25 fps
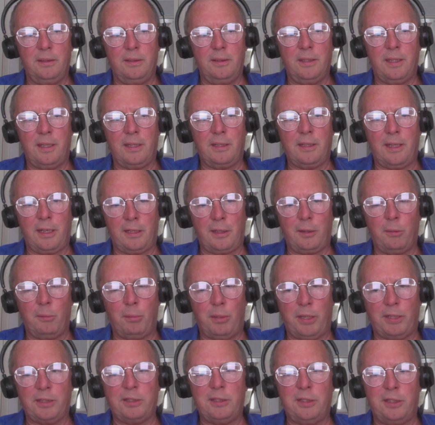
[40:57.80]
that
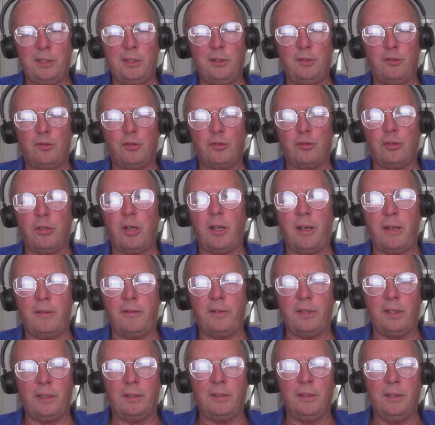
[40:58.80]
complexity is
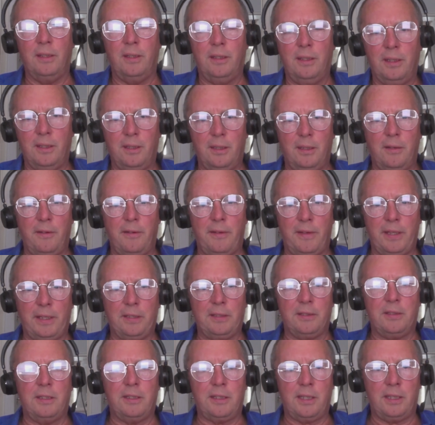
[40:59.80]
driving
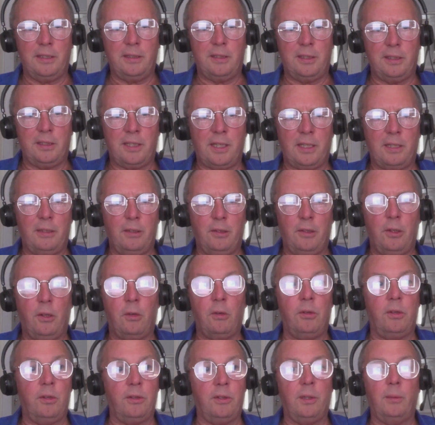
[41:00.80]
things to take
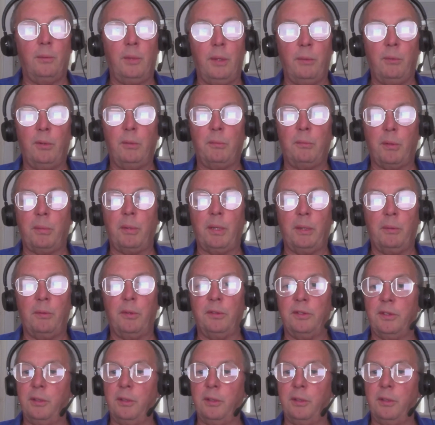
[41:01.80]
longer than we would probably want